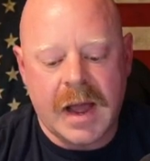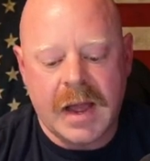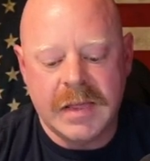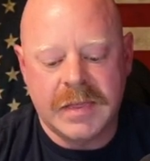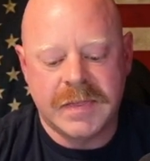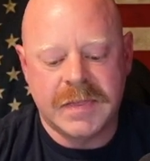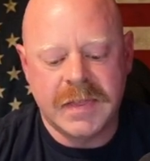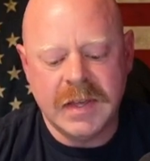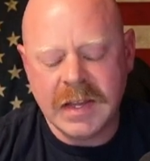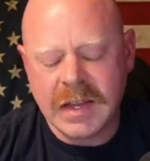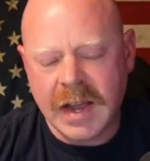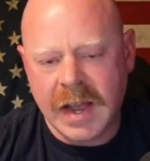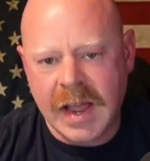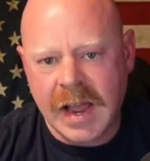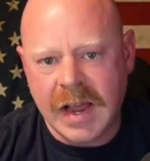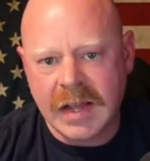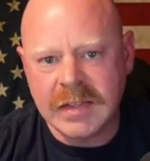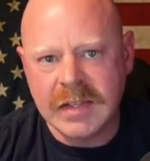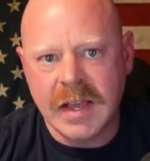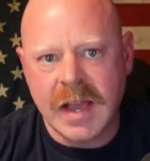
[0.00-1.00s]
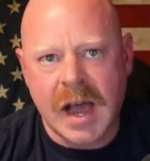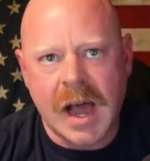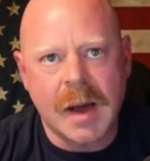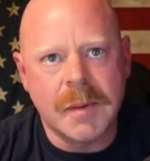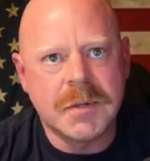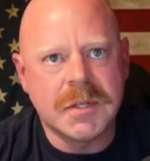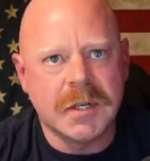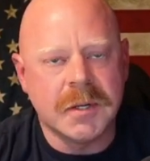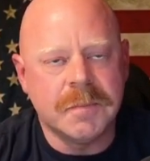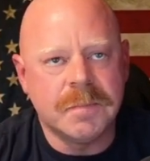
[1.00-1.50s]
I think I had the
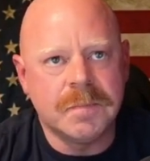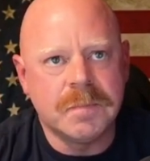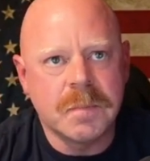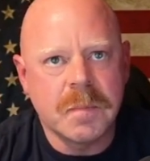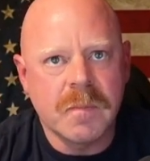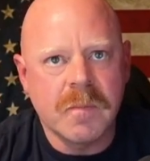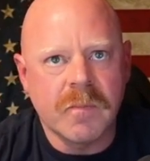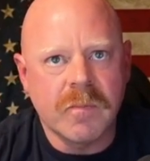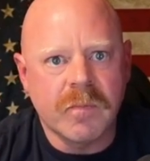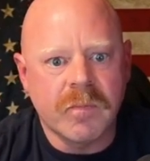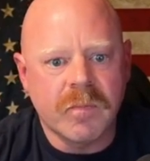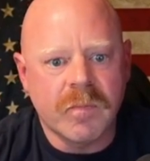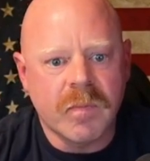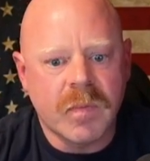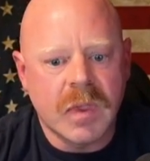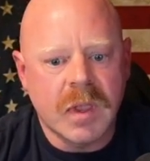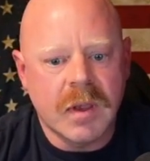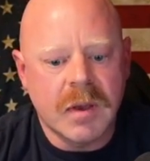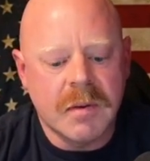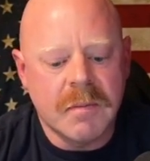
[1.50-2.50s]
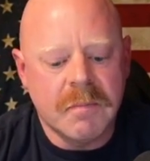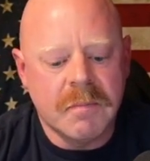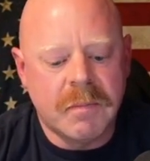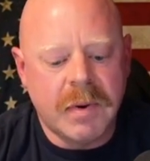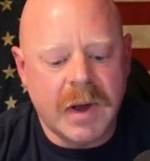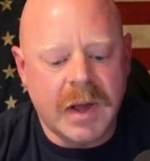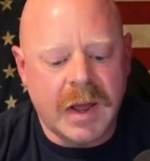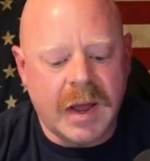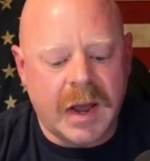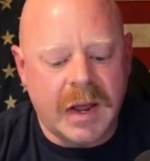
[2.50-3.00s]
option,
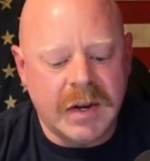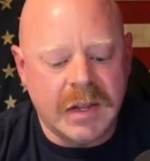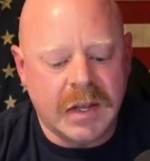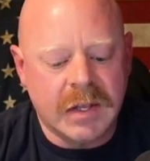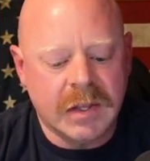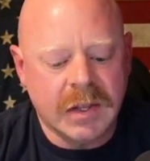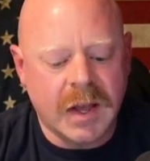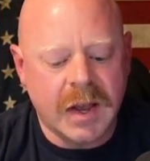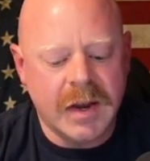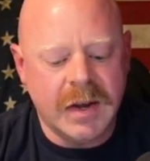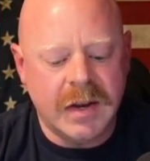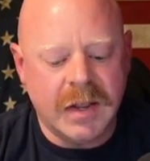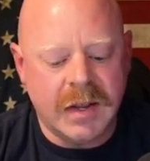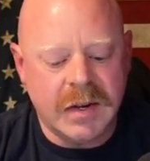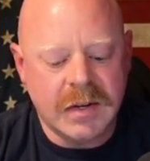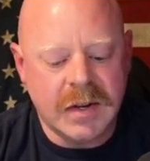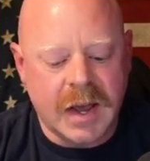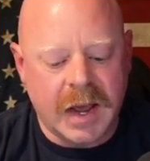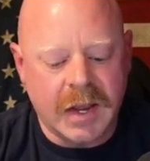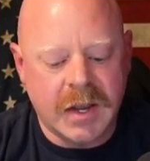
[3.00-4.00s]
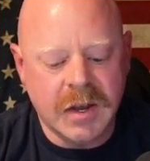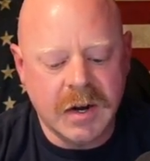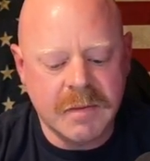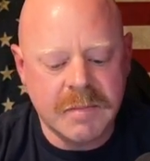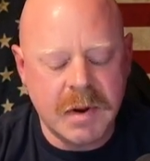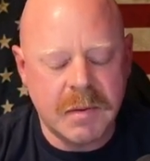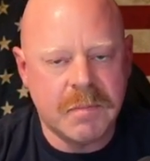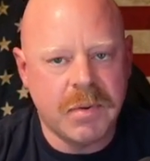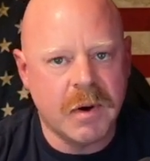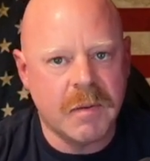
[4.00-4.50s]
but I declined it. I could
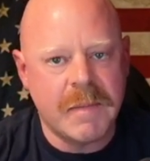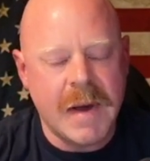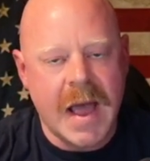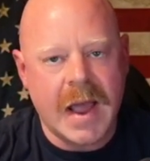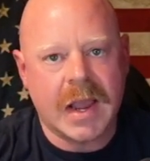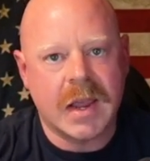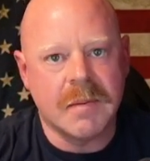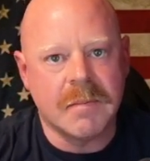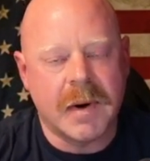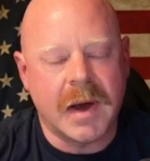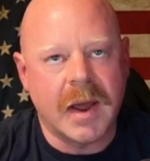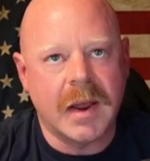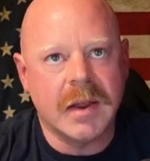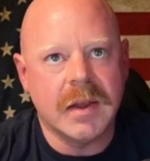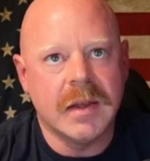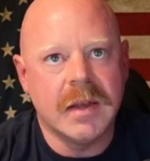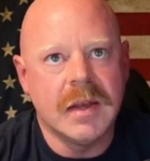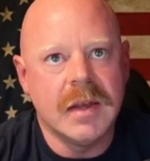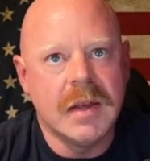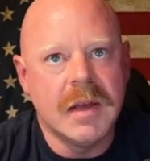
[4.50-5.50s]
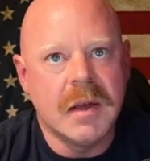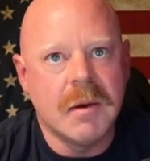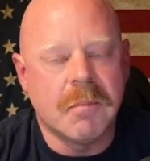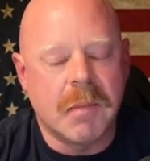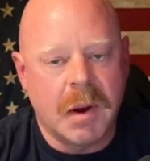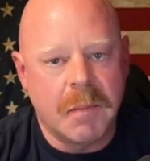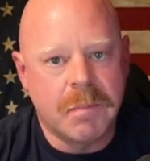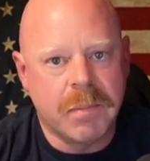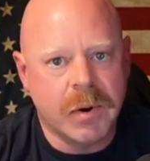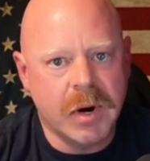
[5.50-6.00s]
have been put back in my
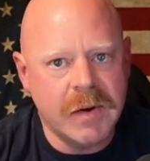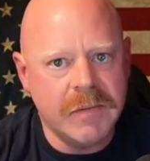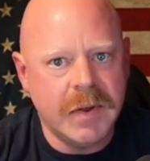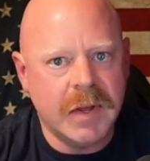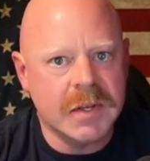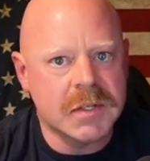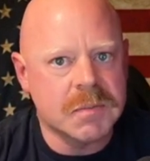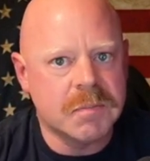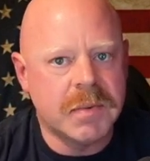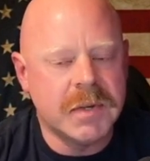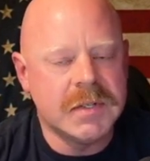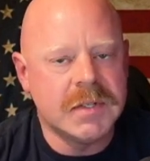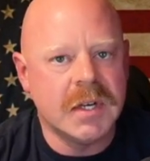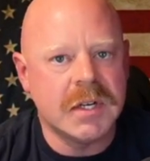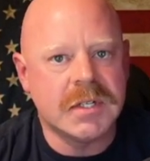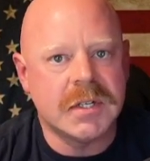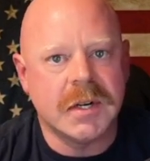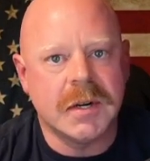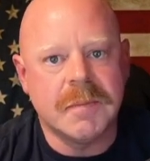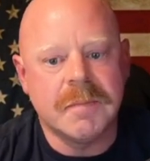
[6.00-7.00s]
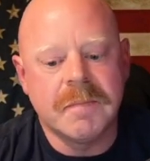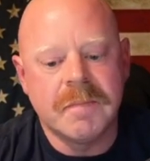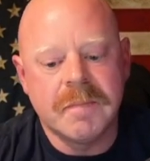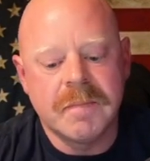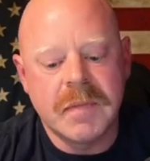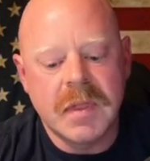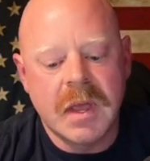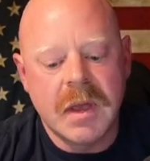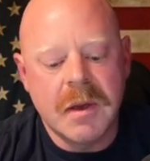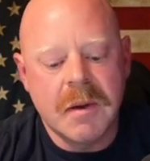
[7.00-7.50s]
previous position,
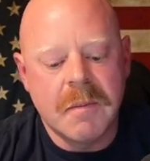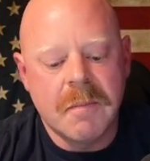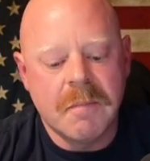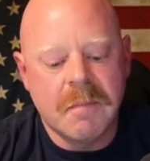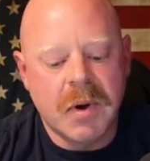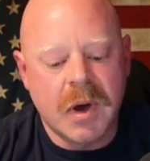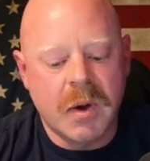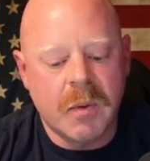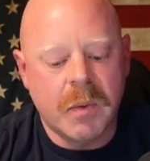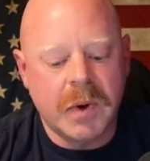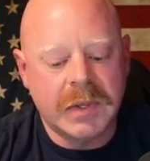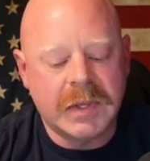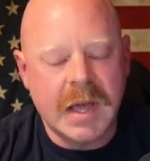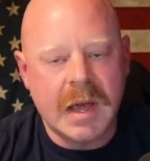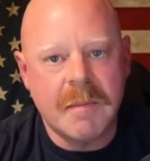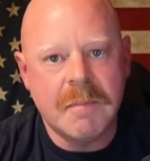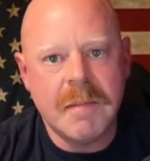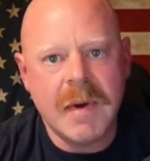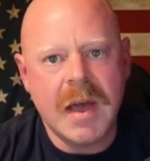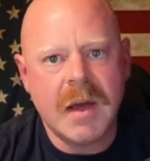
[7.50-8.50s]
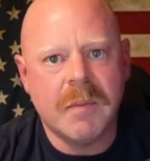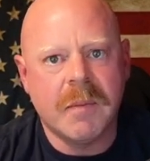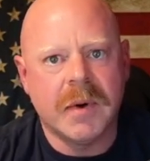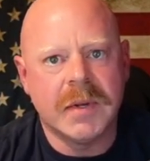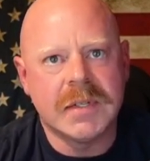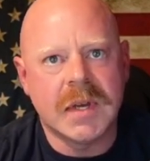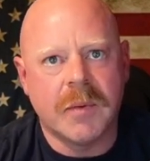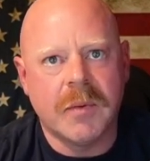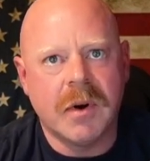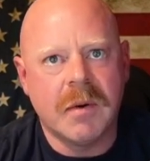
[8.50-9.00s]
but what that meant
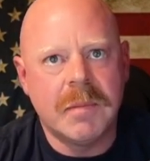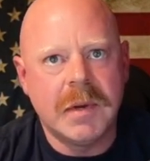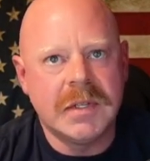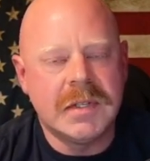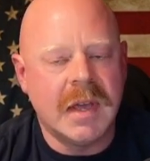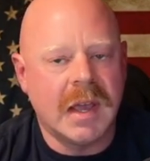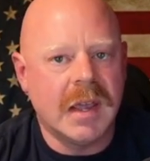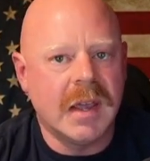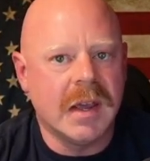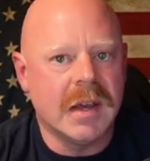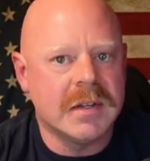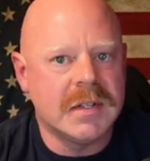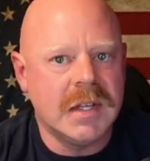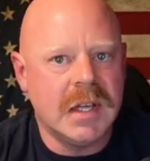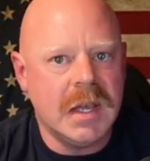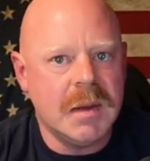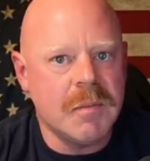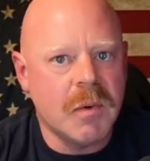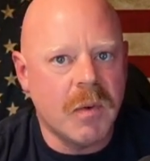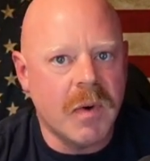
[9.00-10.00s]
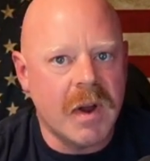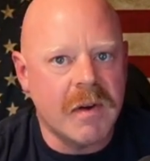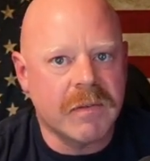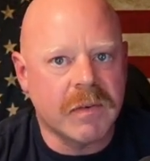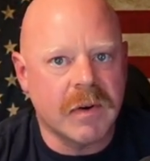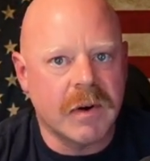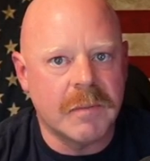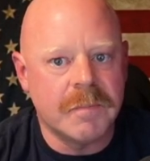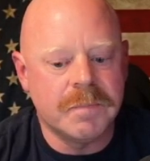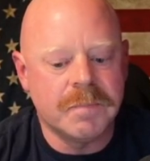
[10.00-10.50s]
was I would have been taking a team away
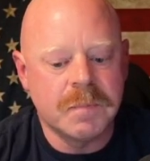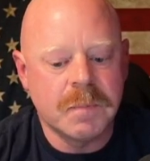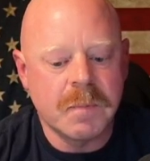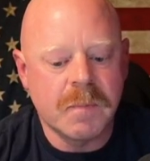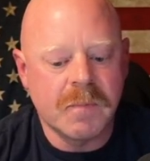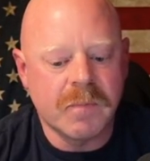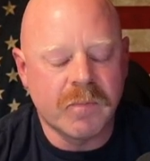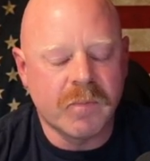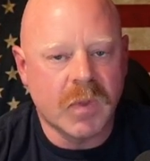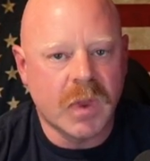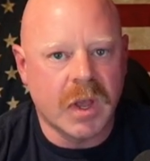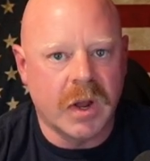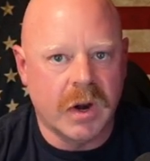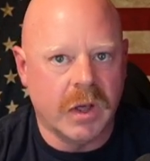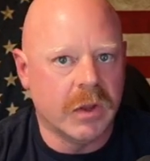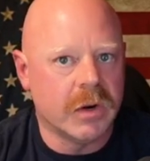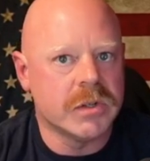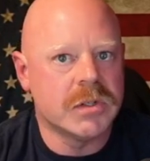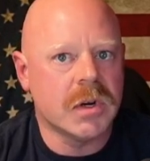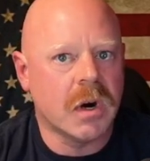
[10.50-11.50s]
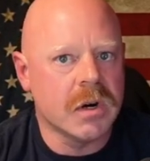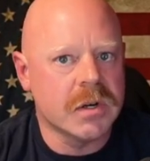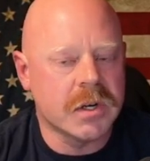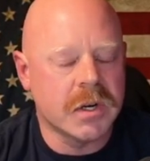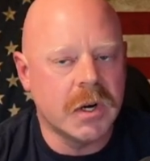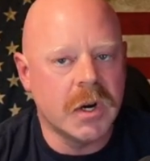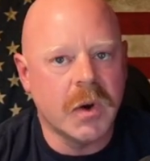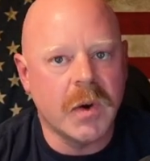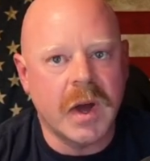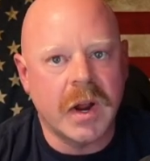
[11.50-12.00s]
from another
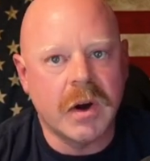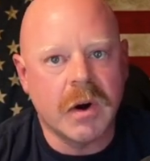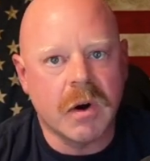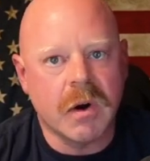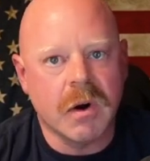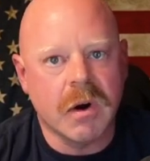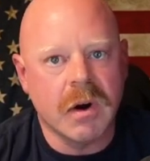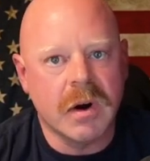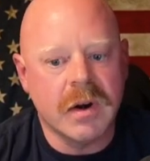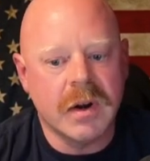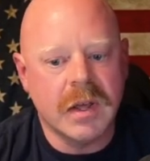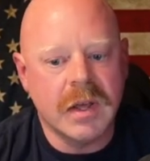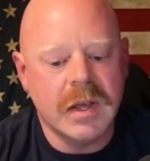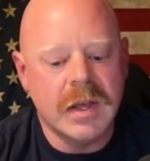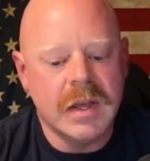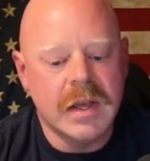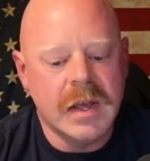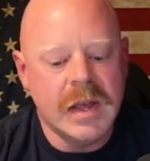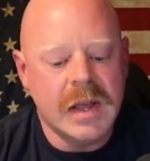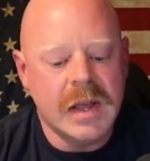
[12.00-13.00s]
sergeant who had earned